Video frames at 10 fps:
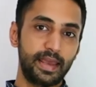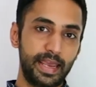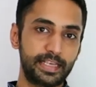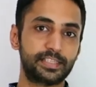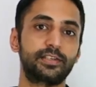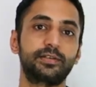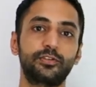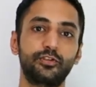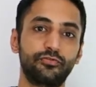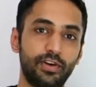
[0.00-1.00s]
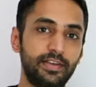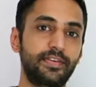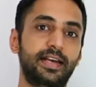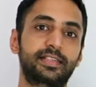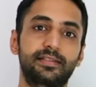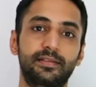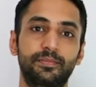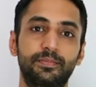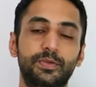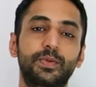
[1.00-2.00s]
X to 5X
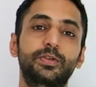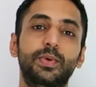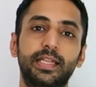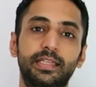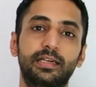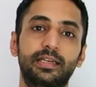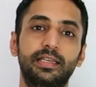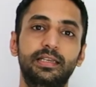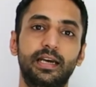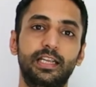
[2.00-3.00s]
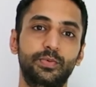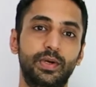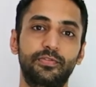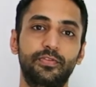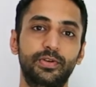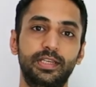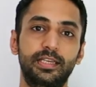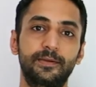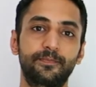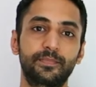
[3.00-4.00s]
between 2013 and
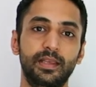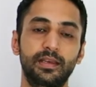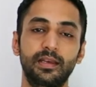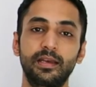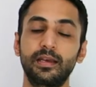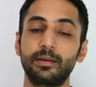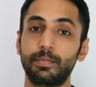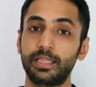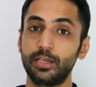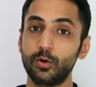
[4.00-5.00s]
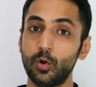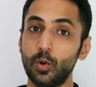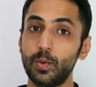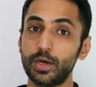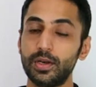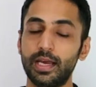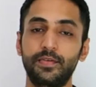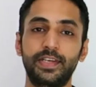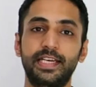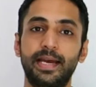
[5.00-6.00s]
2014. But the overall
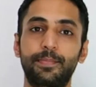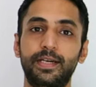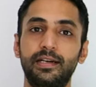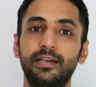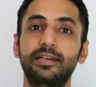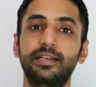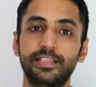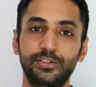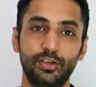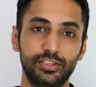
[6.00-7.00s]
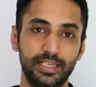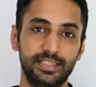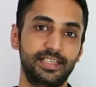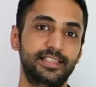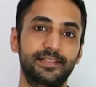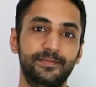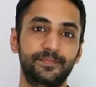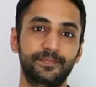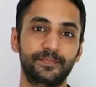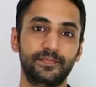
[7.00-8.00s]
equity capital does not changes.
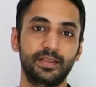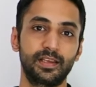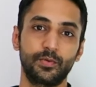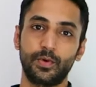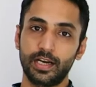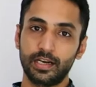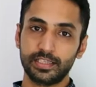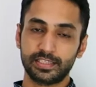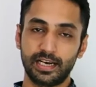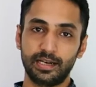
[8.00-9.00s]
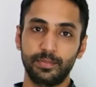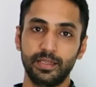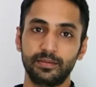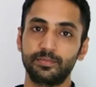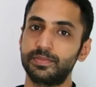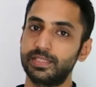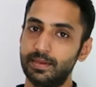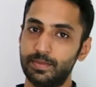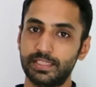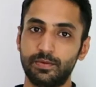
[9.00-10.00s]
Quite understandable,
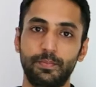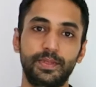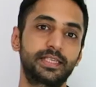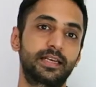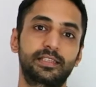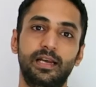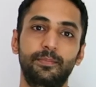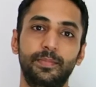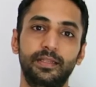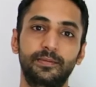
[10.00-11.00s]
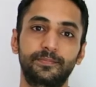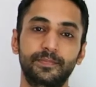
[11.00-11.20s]
same as our pizza example.